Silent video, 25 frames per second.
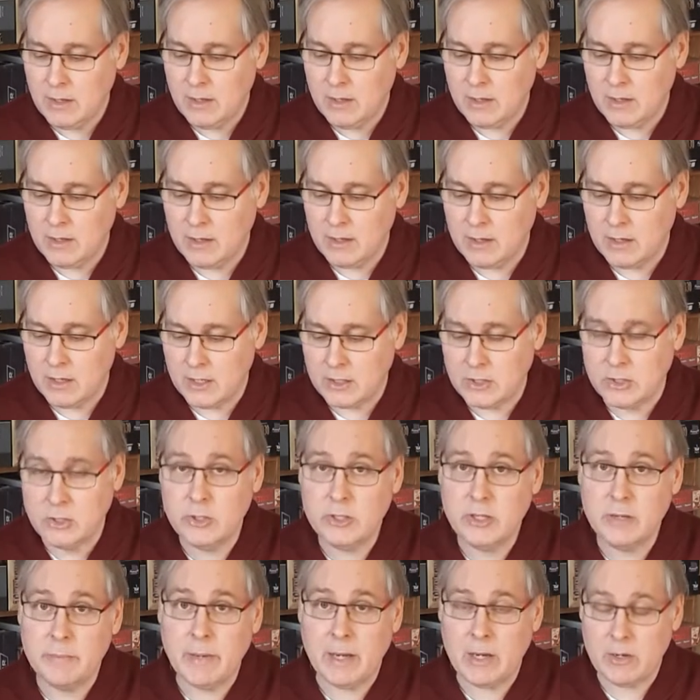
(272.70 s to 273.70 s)
A good
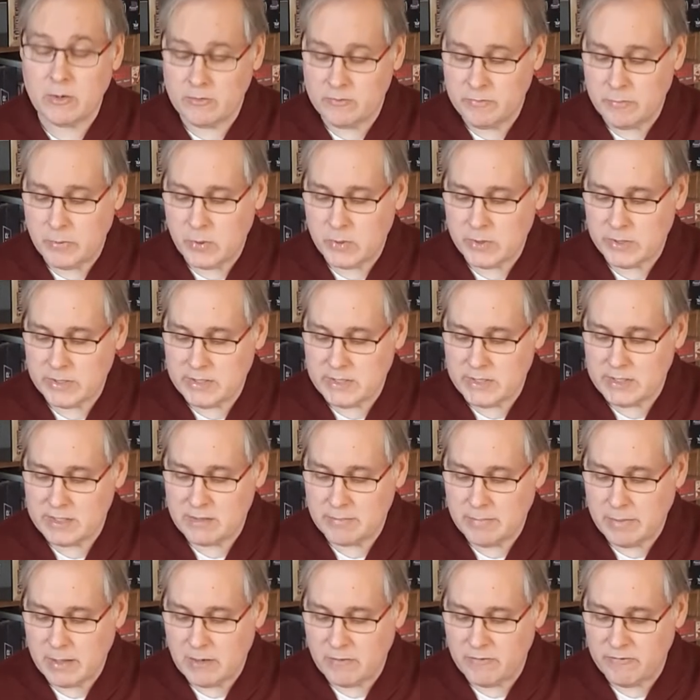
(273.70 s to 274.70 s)
amount of points is
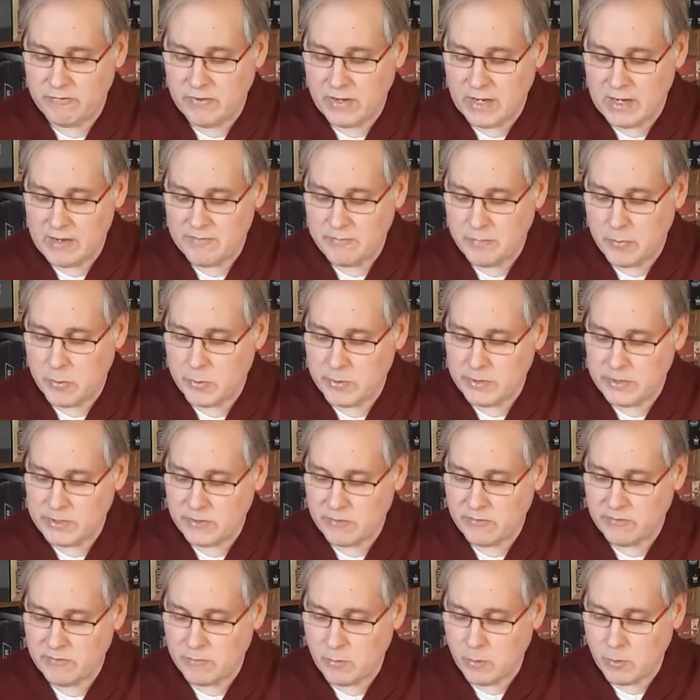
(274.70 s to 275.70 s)
about 5 points
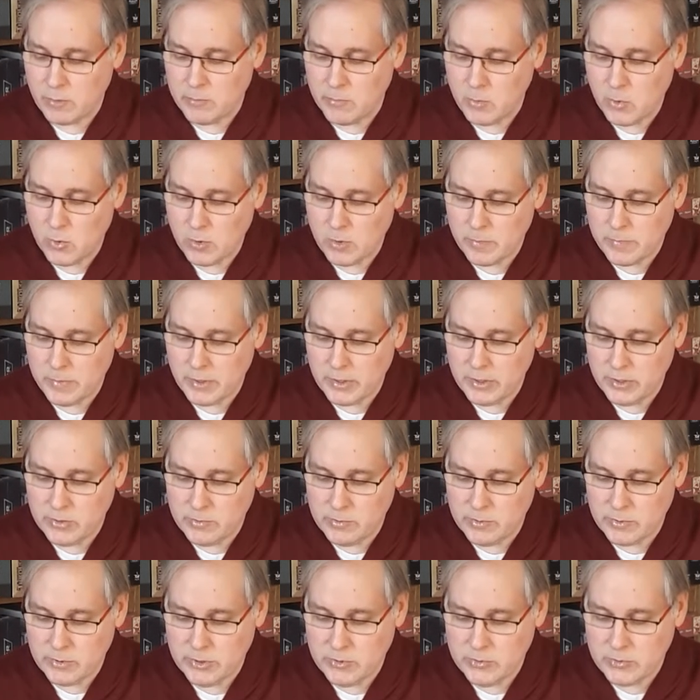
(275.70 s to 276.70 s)
or more, but you
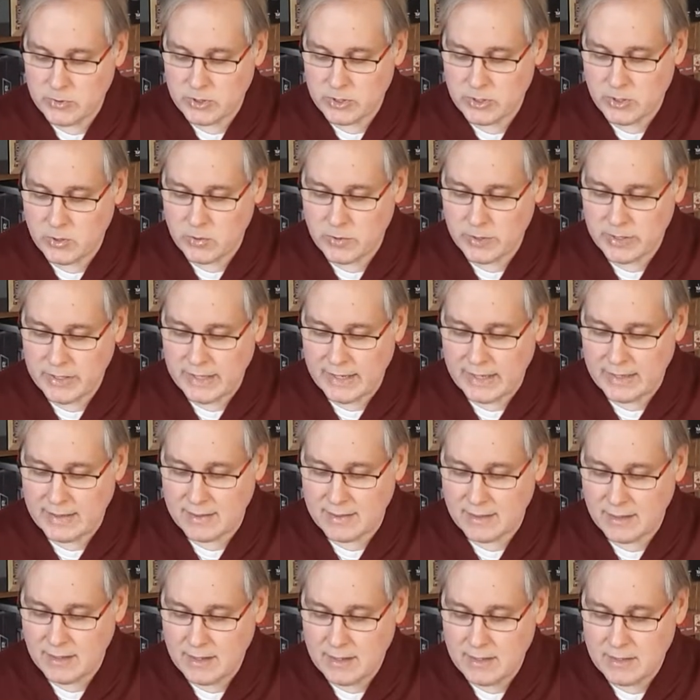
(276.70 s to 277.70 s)
will usually only
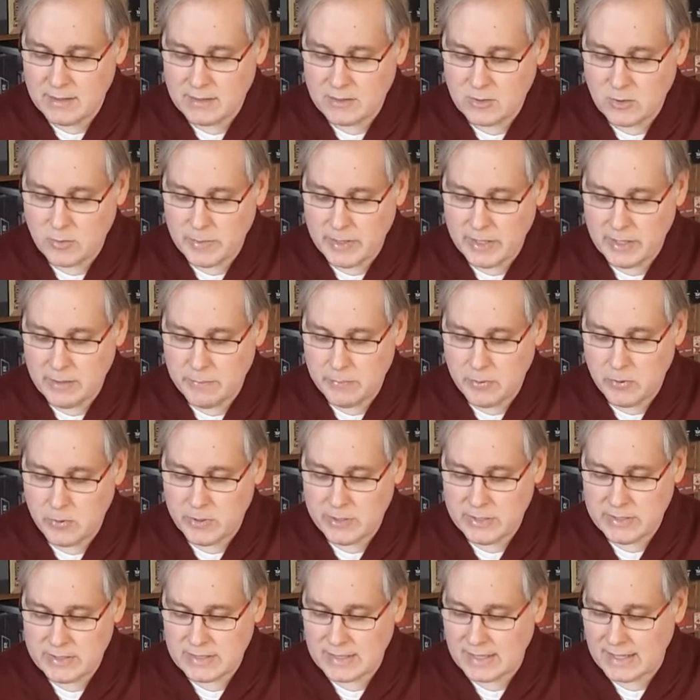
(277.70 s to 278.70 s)
get so many
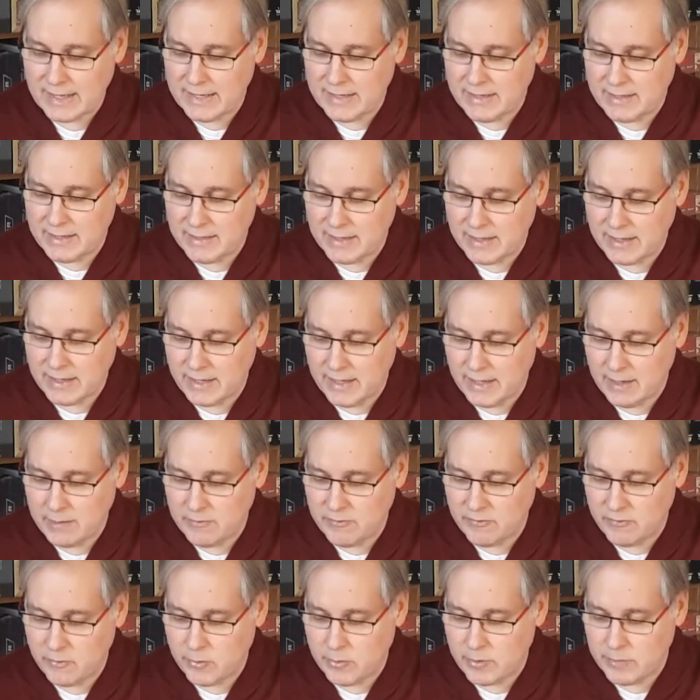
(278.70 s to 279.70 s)
points late in the game
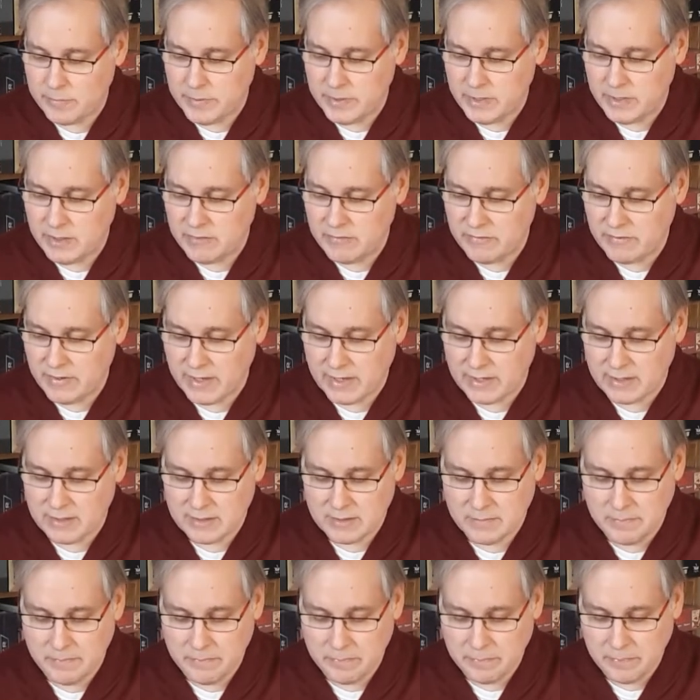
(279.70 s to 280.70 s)
for a B effect.
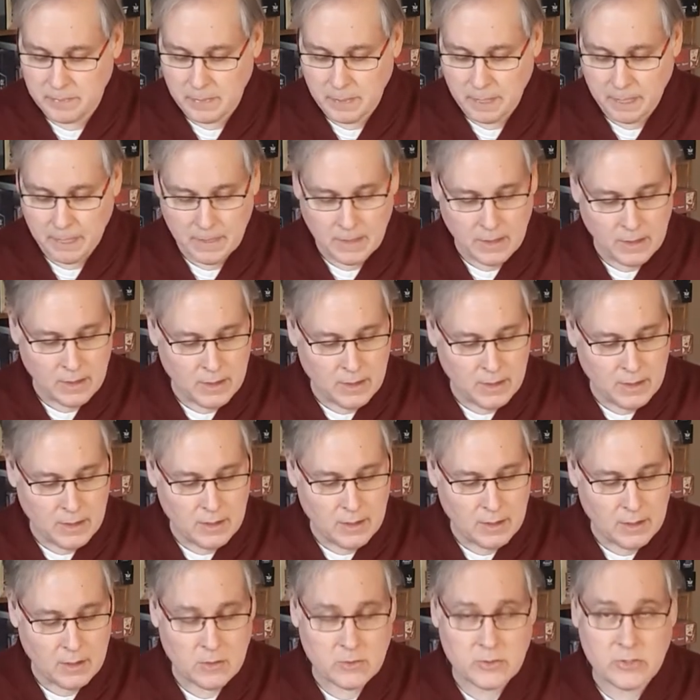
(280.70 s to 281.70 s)

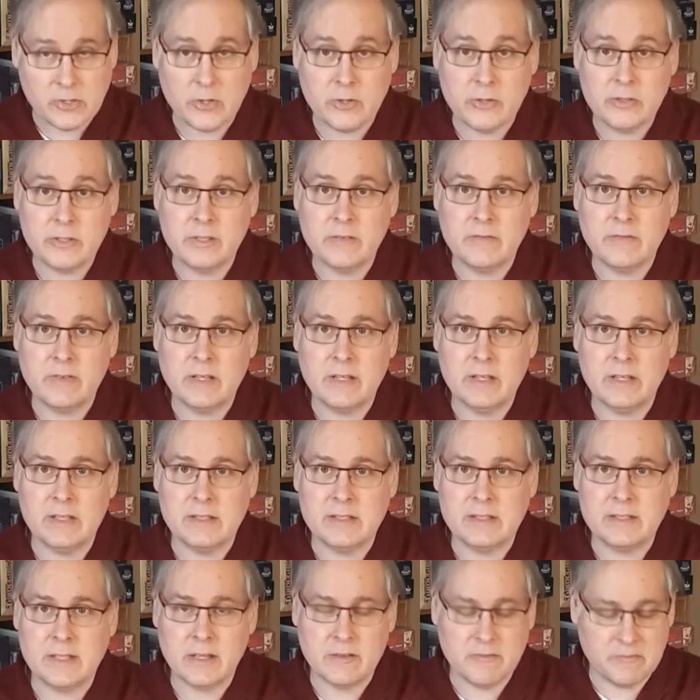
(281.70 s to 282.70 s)
Alternatively,
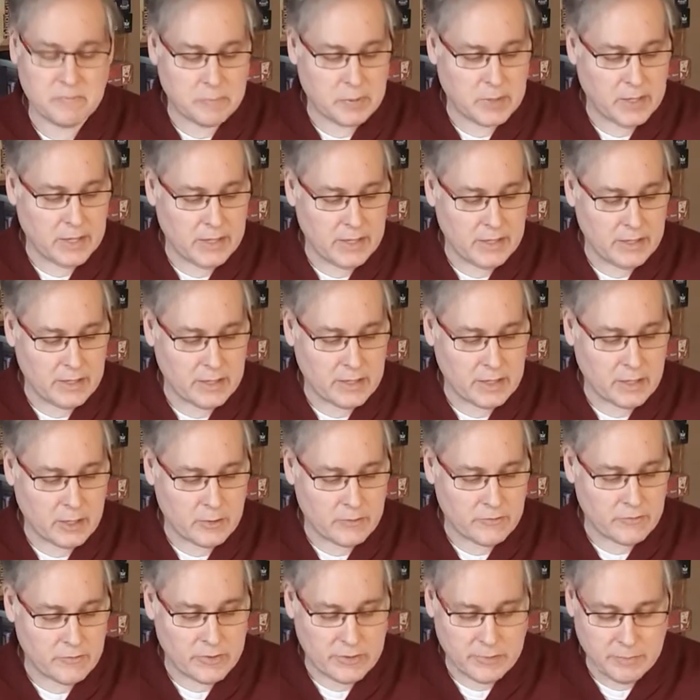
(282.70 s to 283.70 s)
instead of playing a
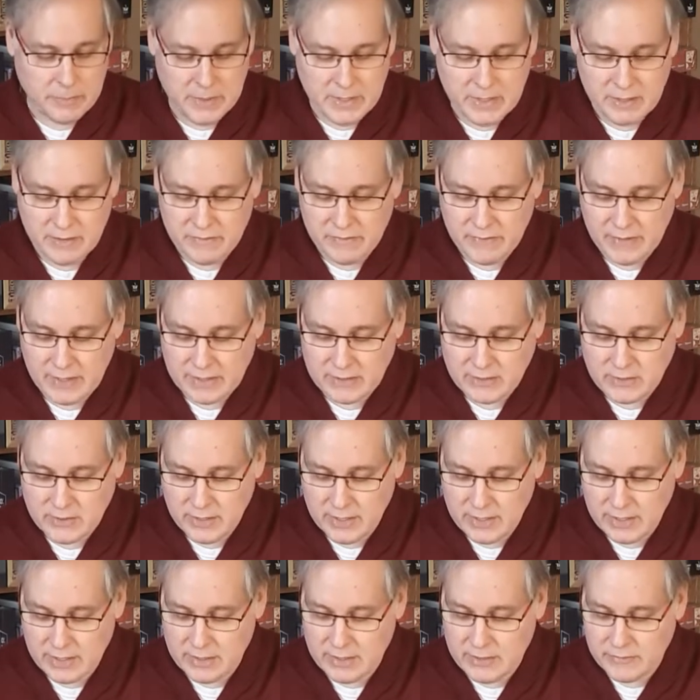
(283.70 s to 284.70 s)
card for the B effect to
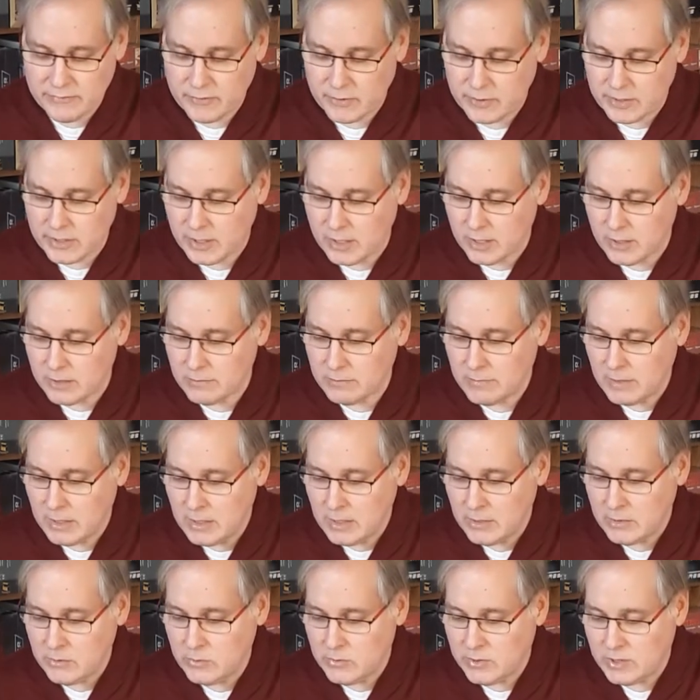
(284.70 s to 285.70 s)
get a different card,
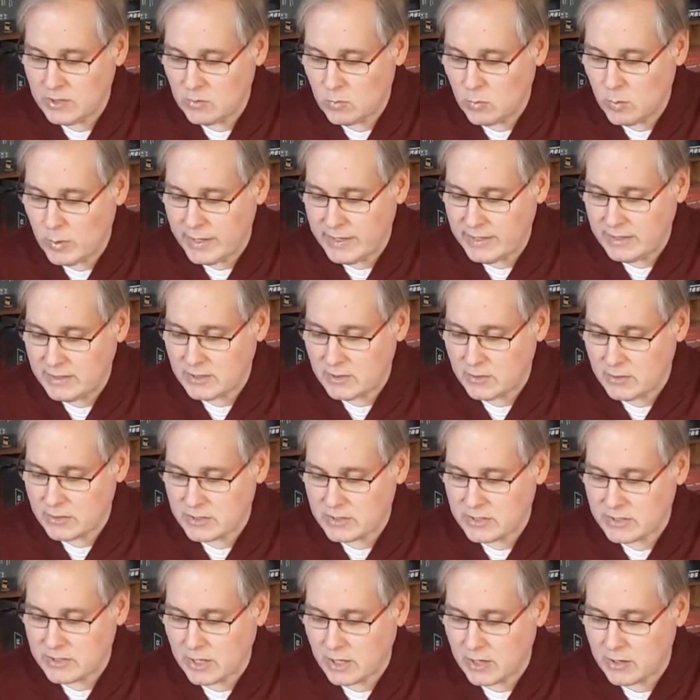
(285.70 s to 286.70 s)
you can wait till the
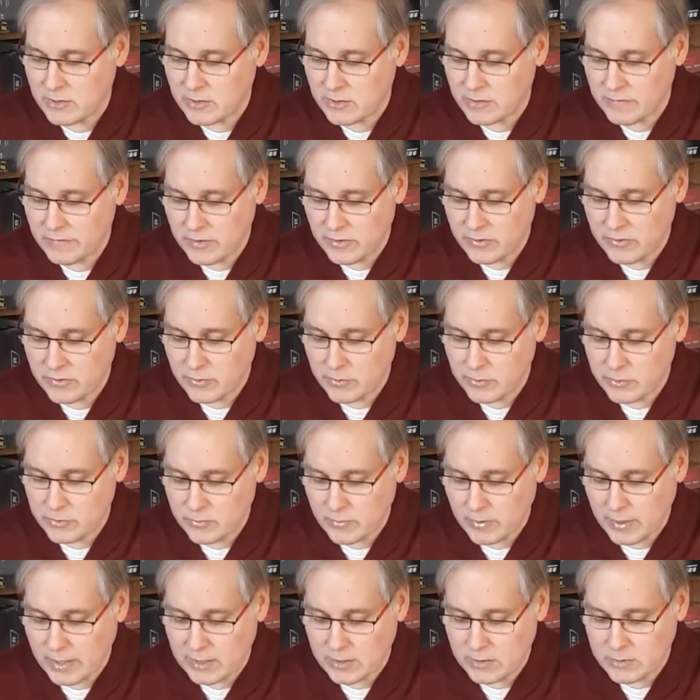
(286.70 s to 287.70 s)
start of the 3rd
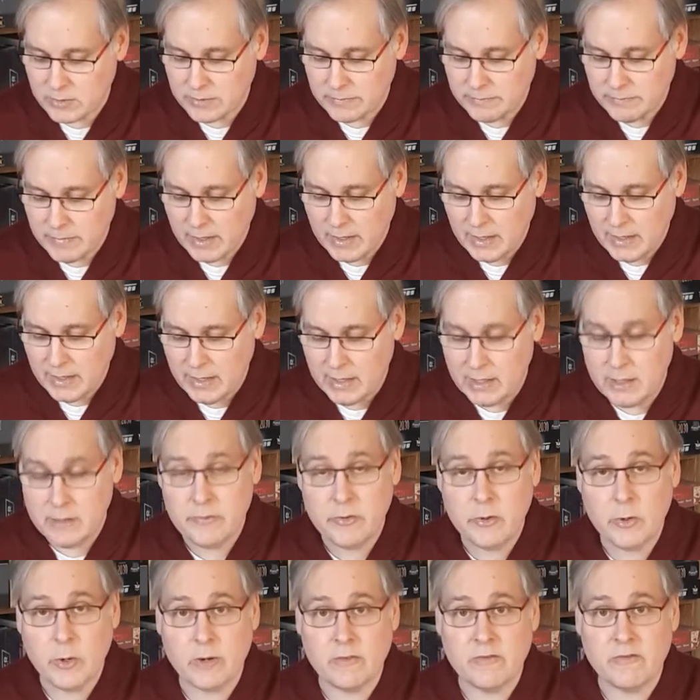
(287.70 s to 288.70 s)
round. And
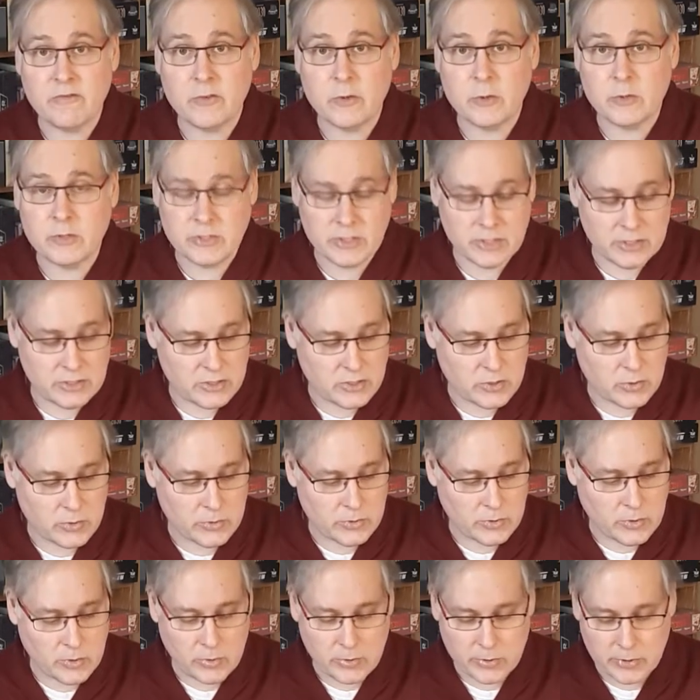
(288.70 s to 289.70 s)
if you are first in
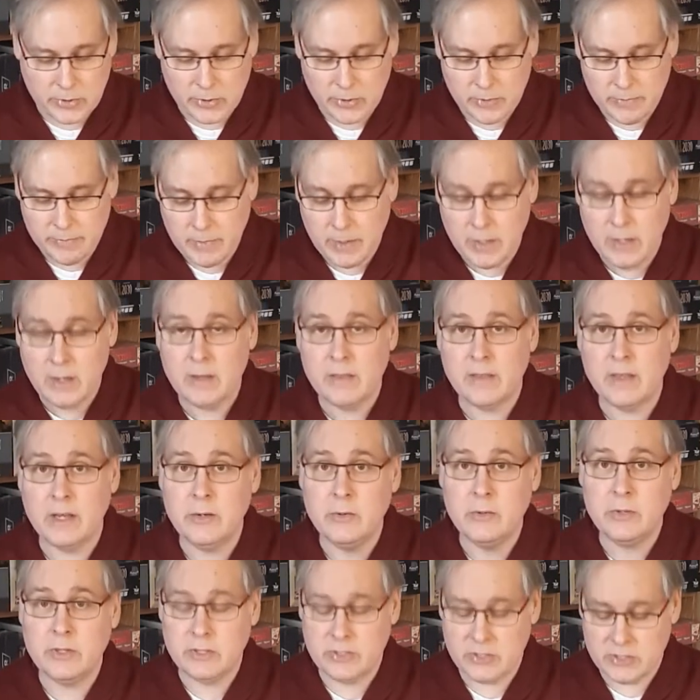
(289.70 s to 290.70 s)
turn order, then
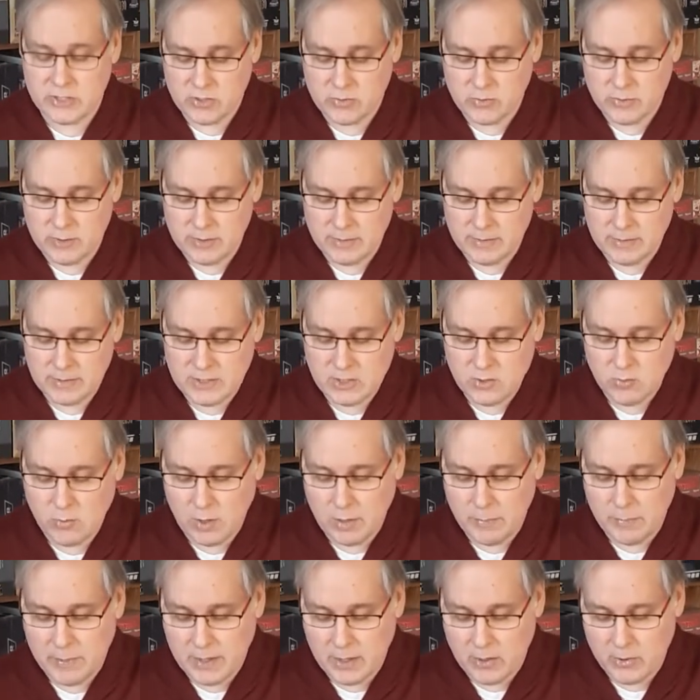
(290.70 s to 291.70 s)
you can just simply
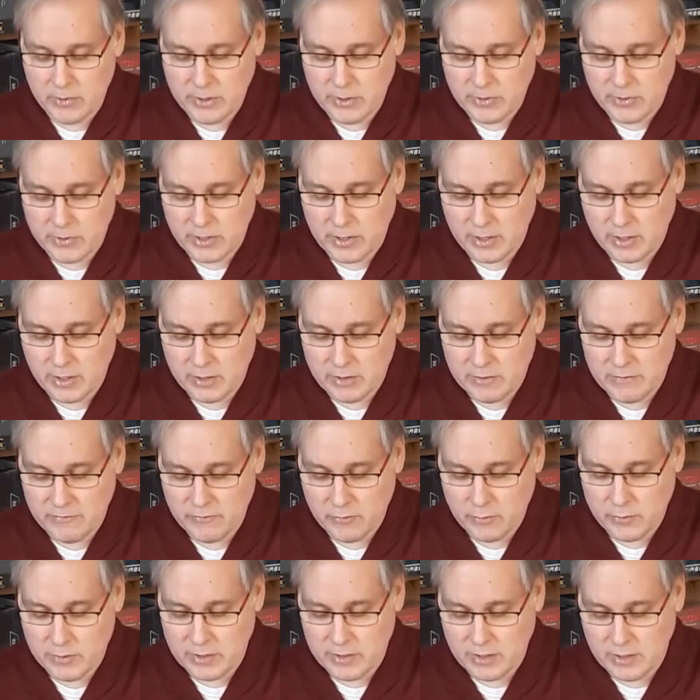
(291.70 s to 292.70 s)
swap out your card
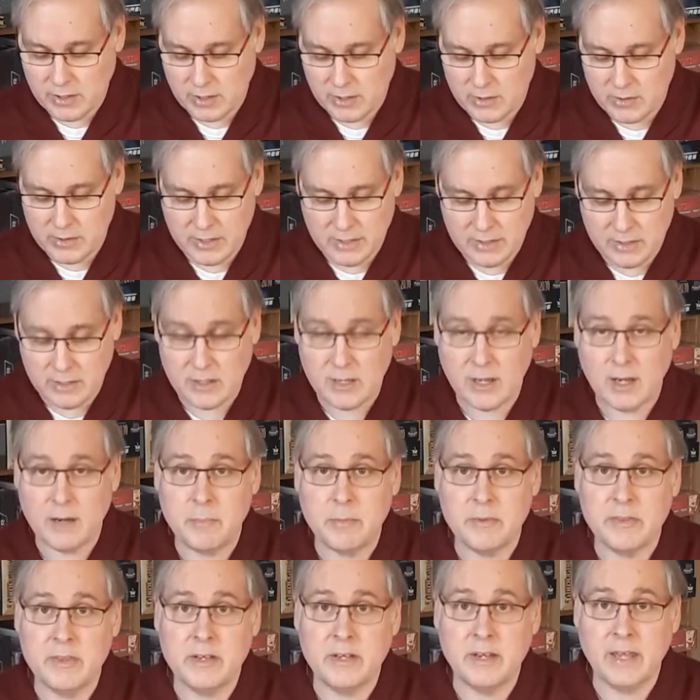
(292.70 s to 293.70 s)
for the card at the top
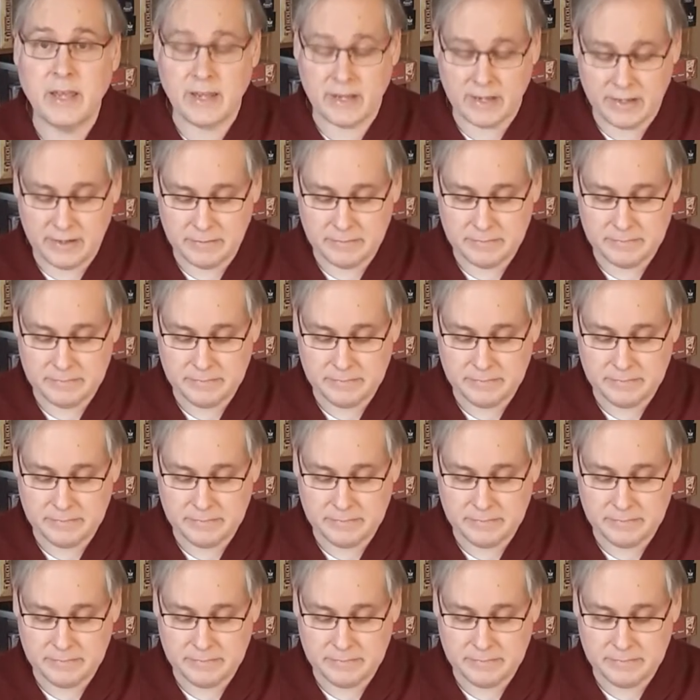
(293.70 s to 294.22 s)
of the deck.